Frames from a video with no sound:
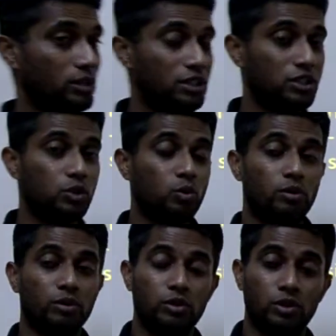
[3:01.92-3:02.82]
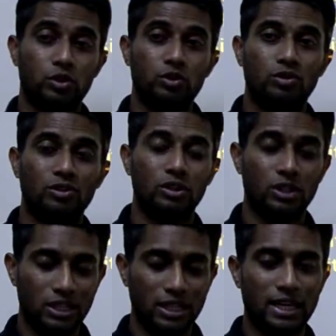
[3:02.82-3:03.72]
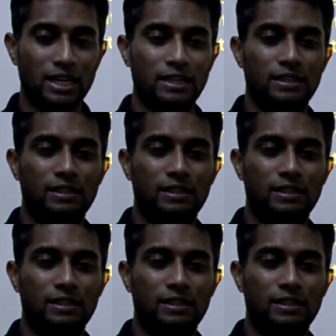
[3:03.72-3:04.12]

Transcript: this is what we're going to need